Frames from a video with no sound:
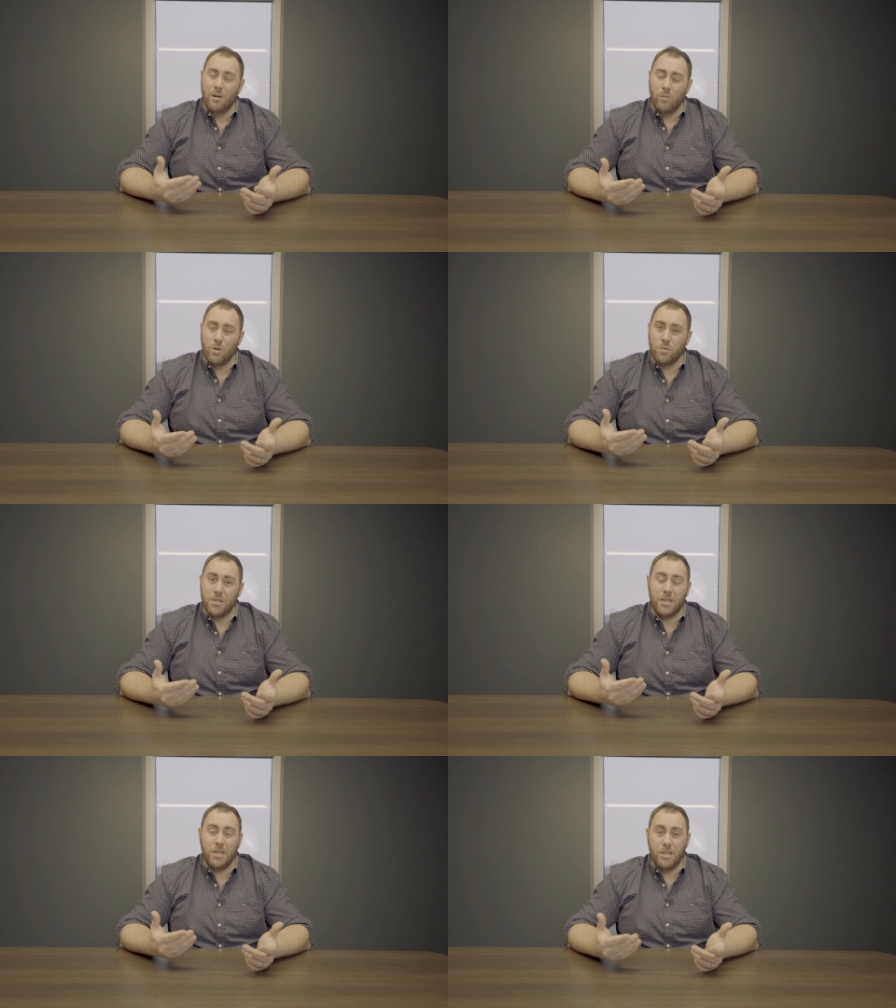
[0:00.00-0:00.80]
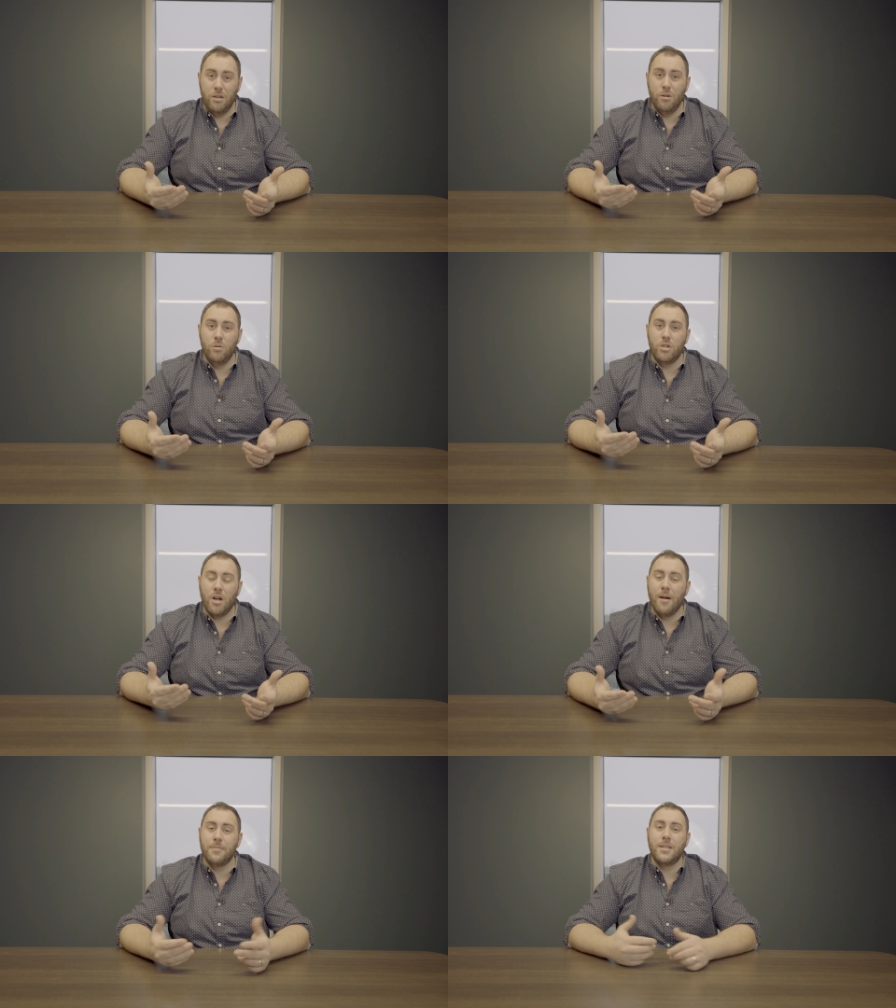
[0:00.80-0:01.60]
which was a huge
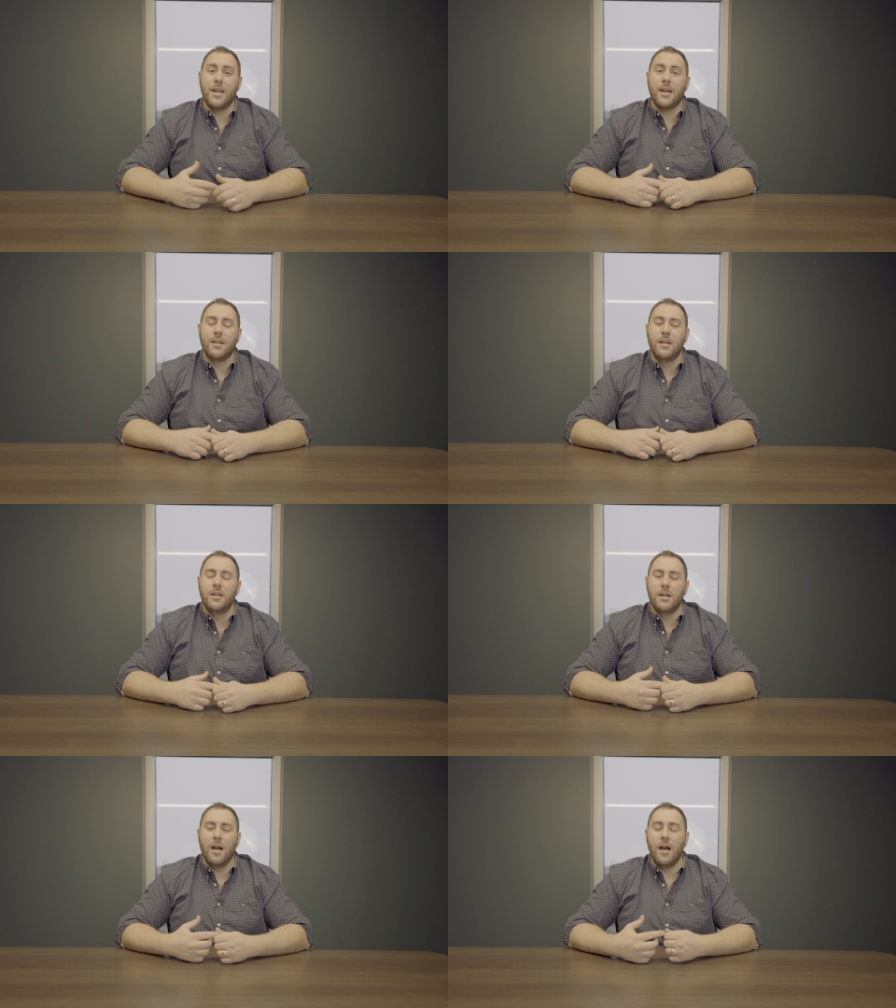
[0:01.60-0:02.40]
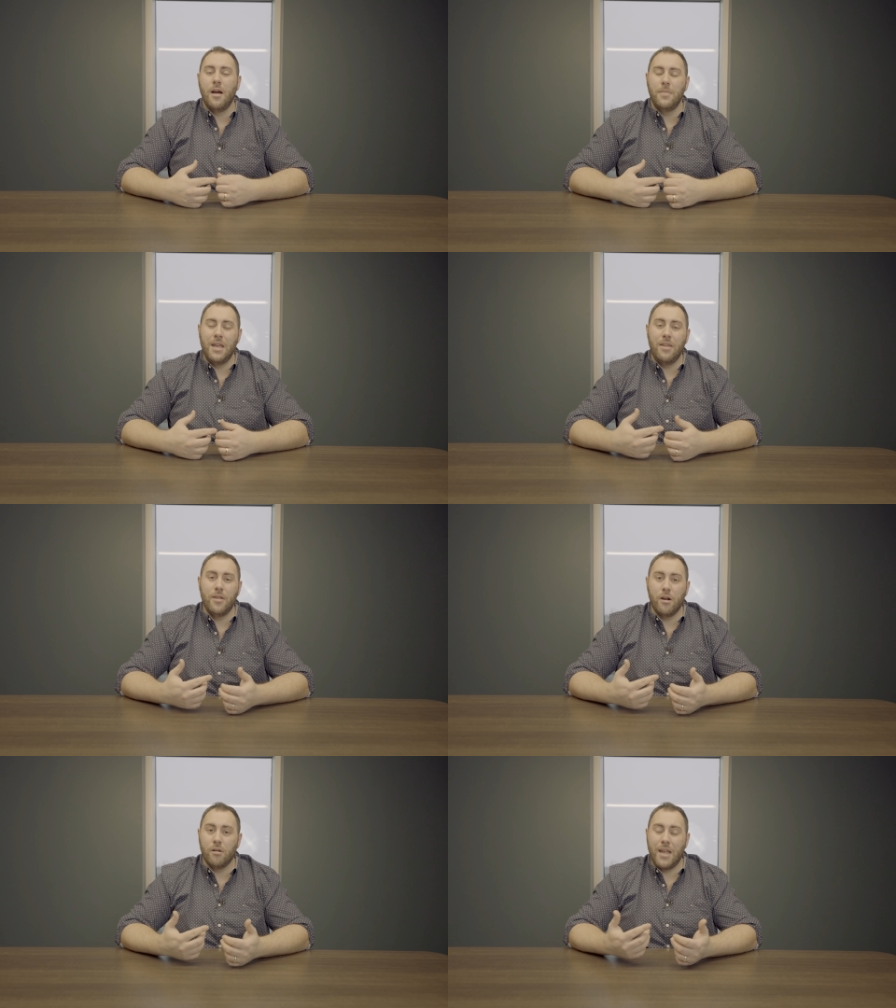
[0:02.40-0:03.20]
uptick um, in
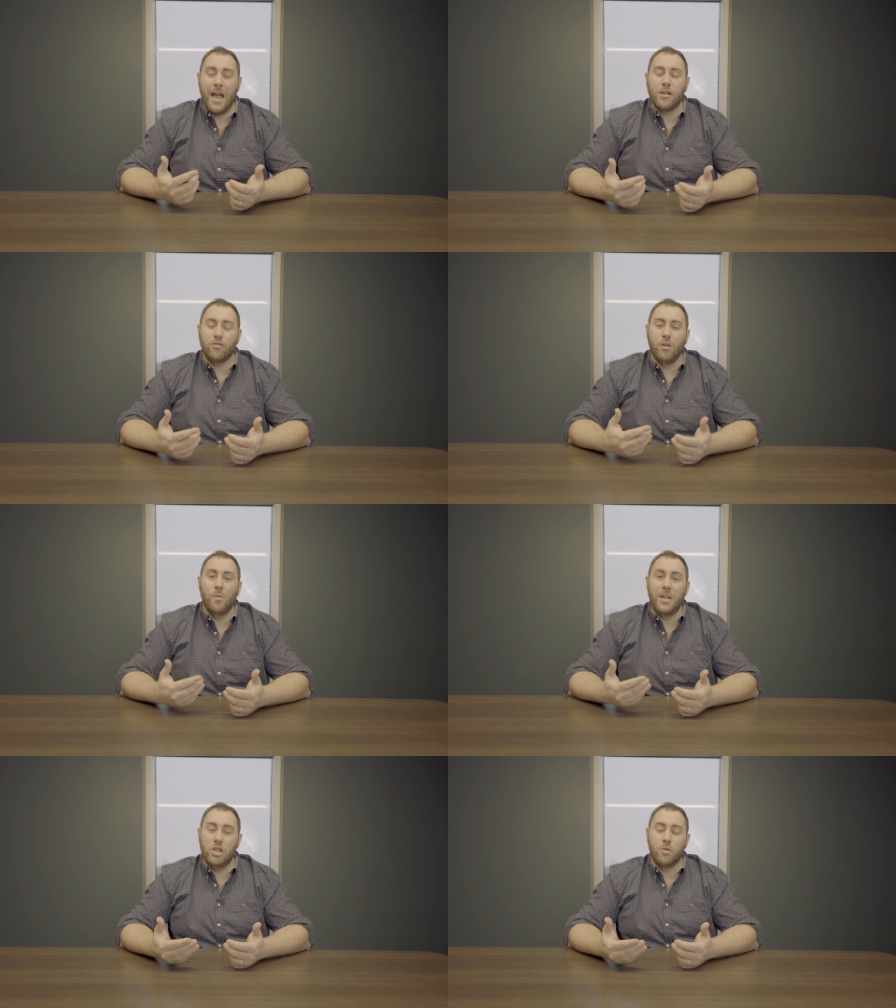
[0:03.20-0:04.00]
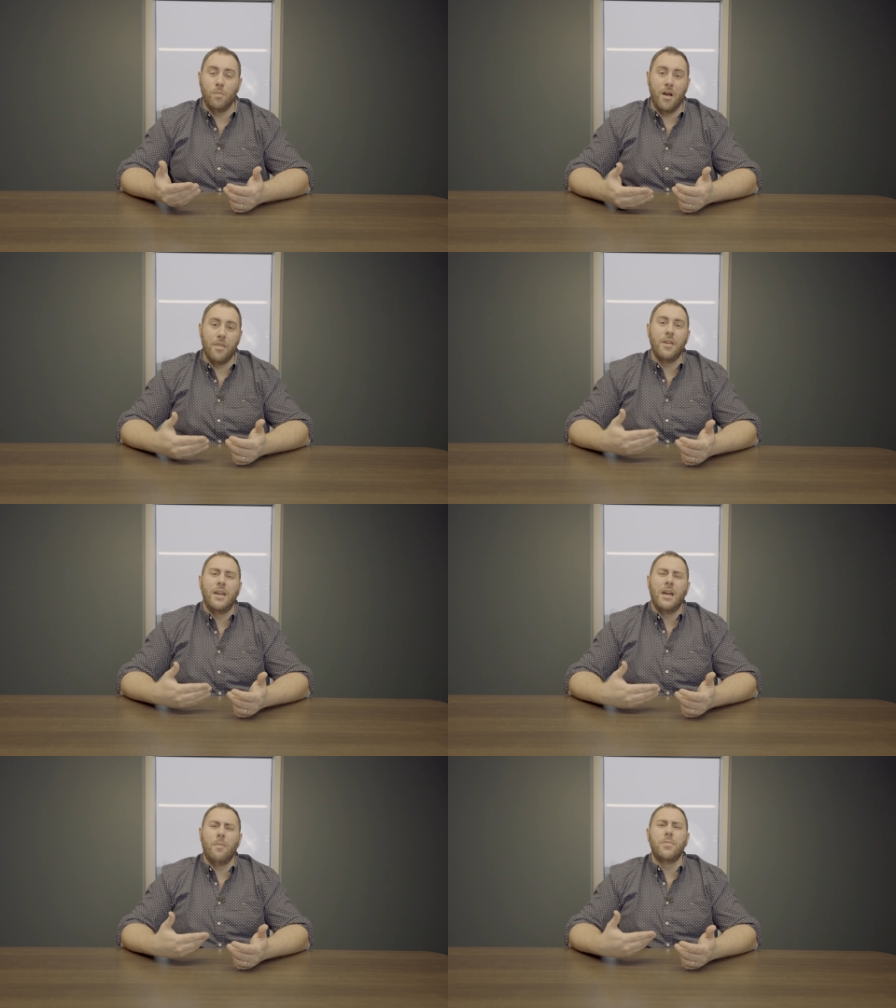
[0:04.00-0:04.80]
their cash flow each month
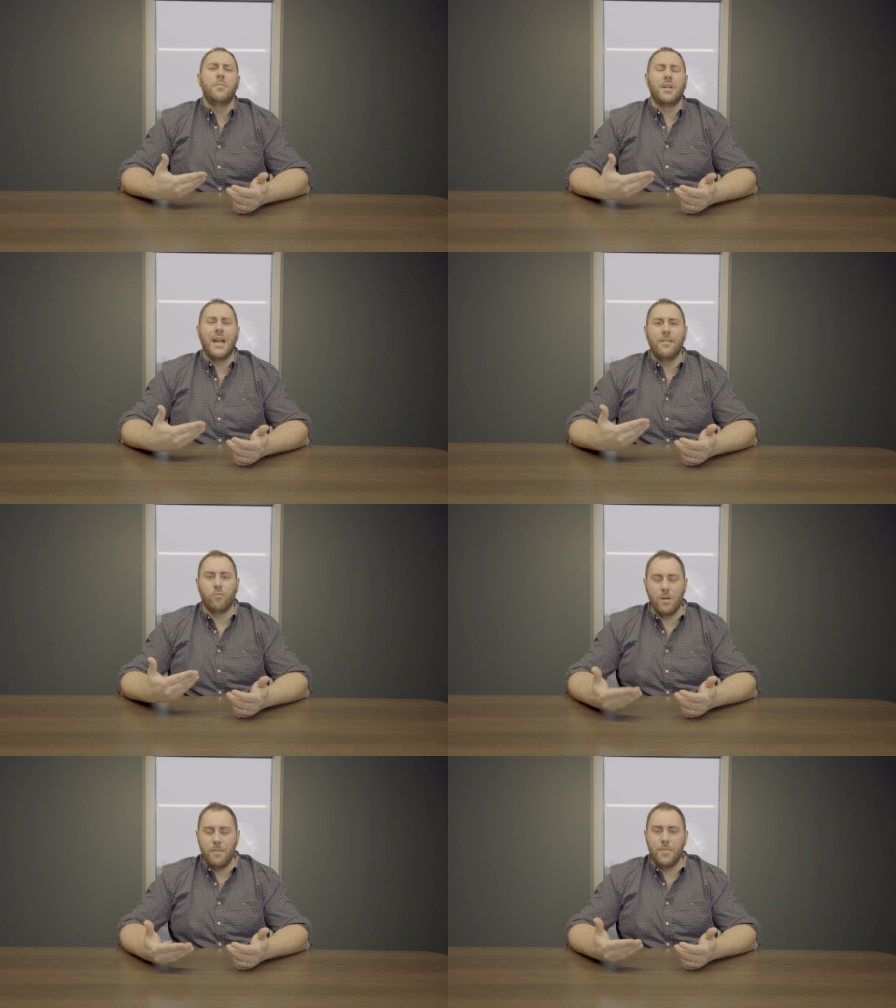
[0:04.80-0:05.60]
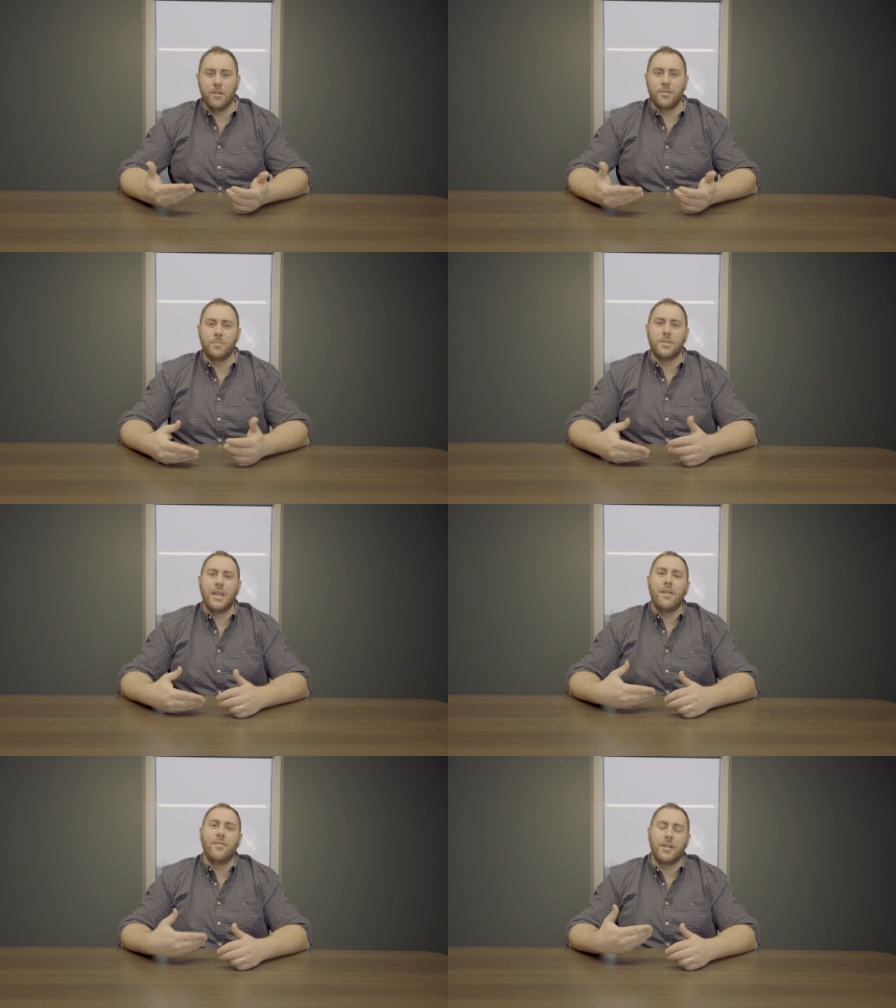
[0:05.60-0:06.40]
Help them to kind of rebuild some
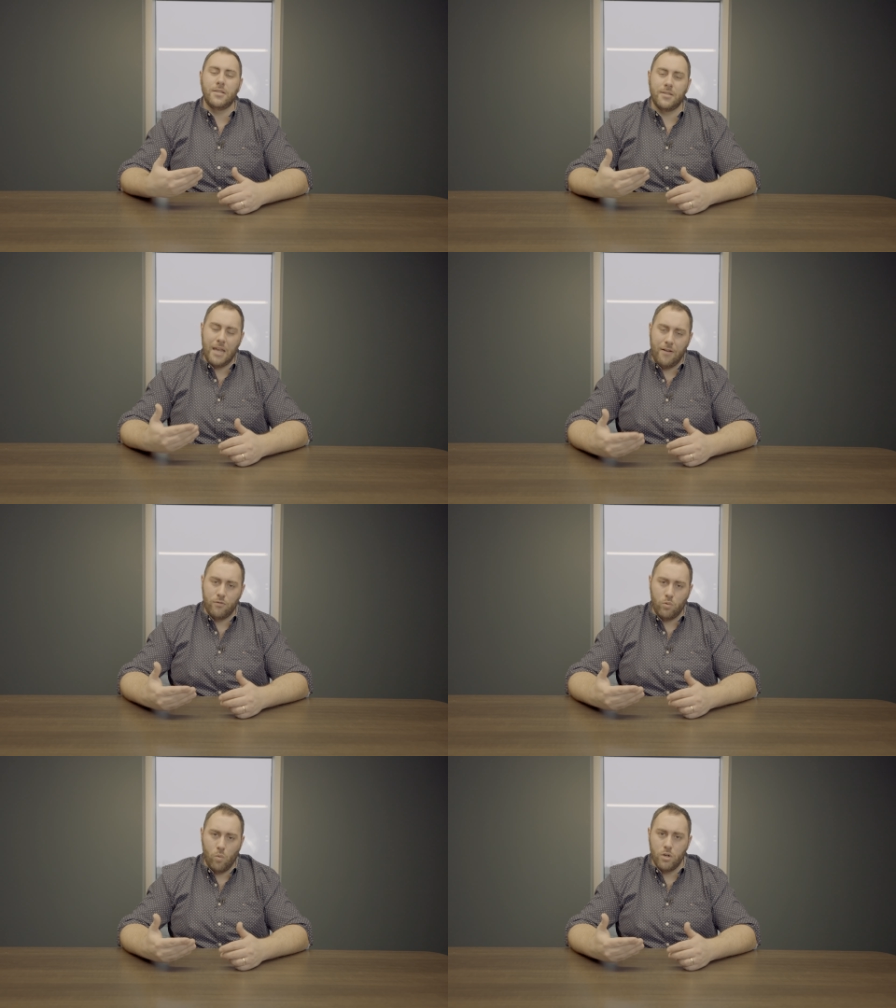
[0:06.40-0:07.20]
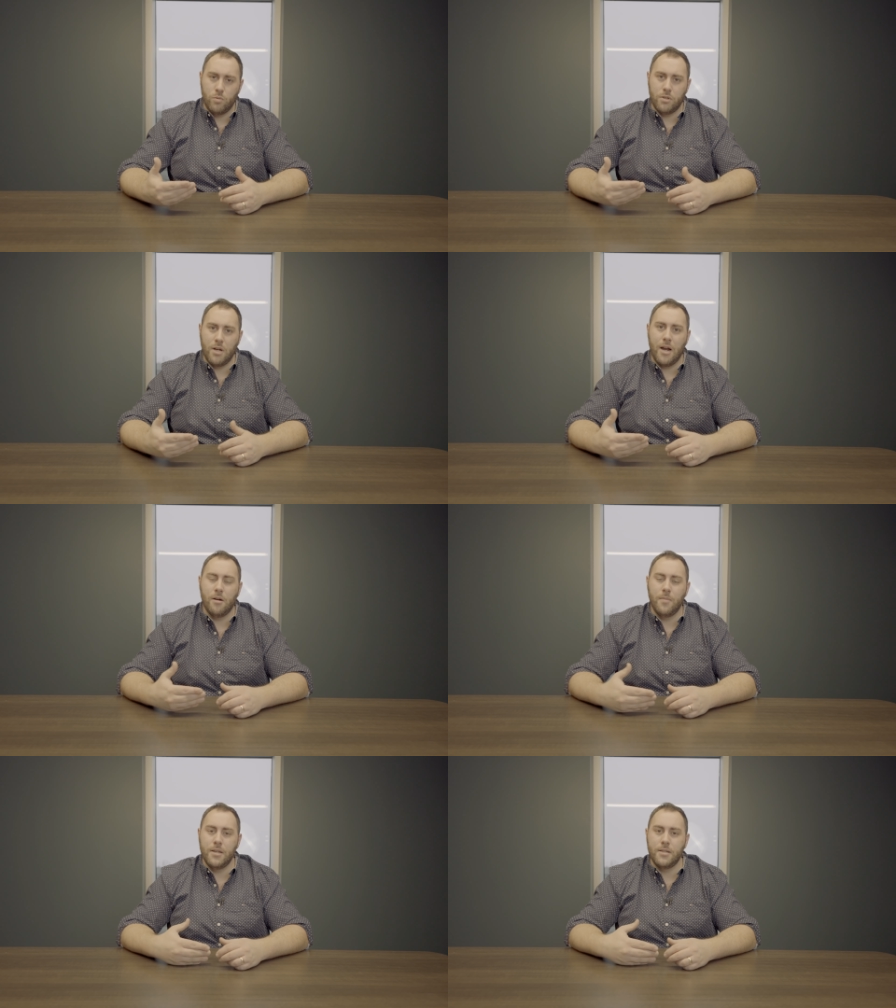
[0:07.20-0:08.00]
savings, save towards
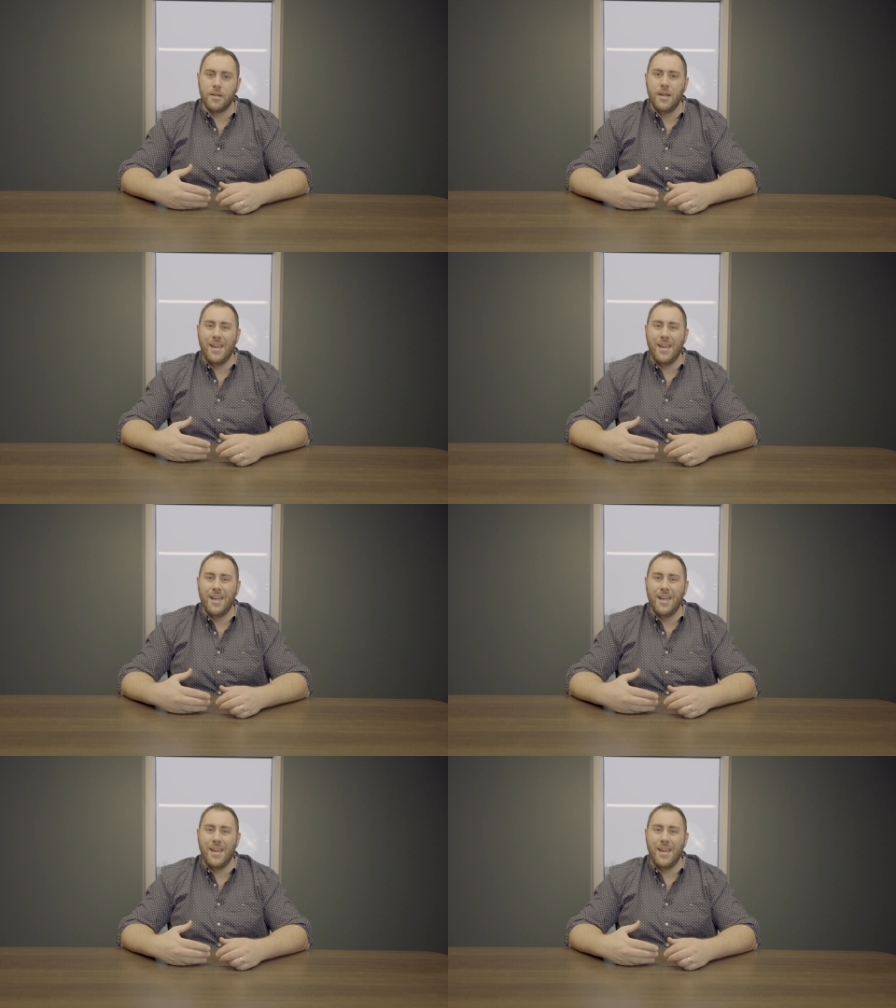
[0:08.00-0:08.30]
retirement,